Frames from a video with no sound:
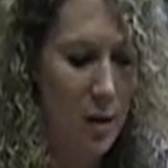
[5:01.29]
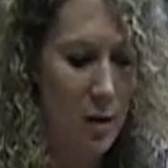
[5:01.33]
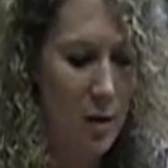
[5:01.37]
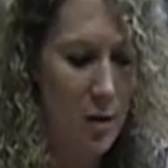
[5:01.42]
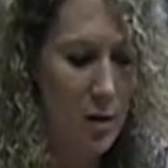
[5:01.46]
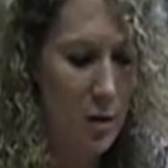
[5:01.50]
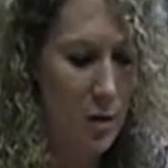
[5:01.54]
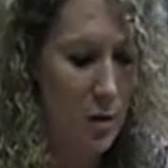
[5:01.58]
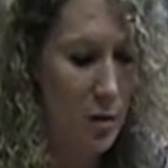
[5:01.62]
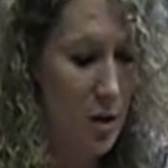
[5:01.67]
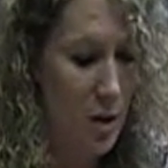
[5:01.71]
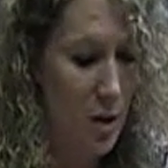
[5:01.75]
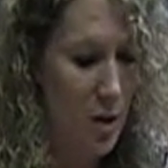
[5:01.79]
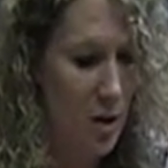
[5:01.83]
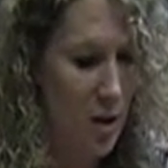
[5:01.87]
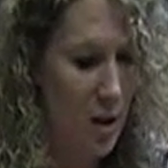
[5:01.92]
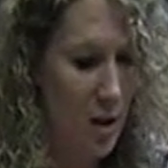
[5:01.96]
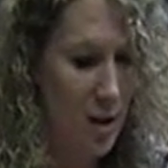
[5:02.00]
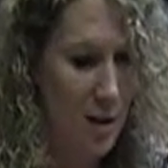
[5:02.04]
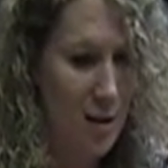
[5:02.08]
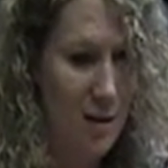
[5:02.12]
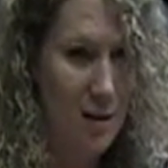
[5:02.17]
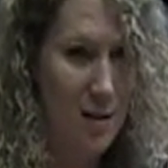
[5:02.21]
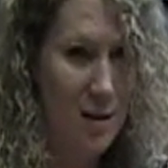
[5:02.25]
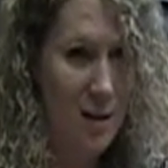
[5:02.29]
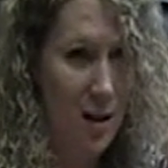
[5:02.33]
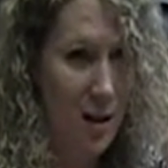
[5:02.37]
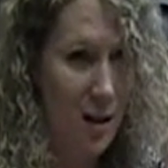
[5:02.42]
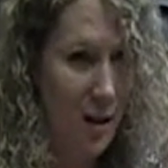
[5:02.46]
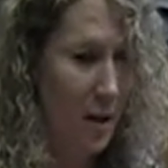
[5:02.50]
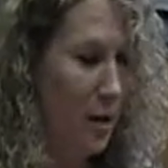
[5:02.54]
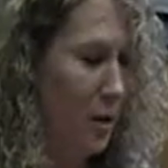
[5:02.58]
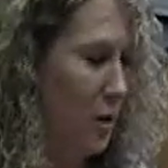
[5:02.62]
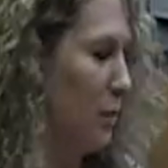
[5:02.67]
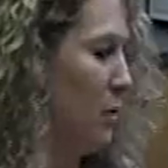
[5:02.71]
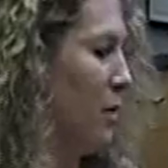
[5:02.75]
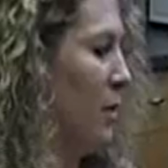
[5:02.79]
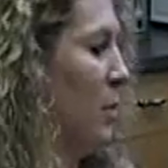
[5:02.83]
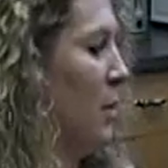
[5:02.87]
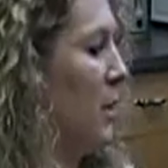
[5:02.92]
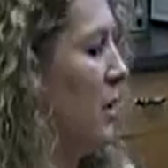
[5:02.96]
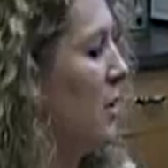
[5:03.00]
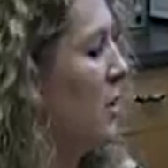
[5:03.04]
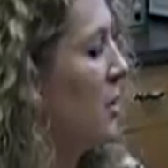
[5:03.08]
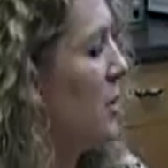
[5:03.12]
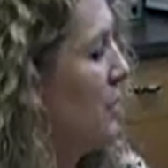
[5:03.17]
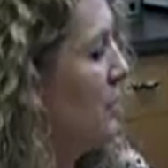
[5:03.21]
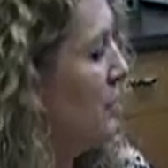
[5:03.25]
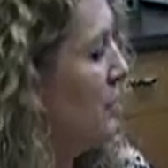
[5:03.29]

There's no such thing as a tie in cribbage.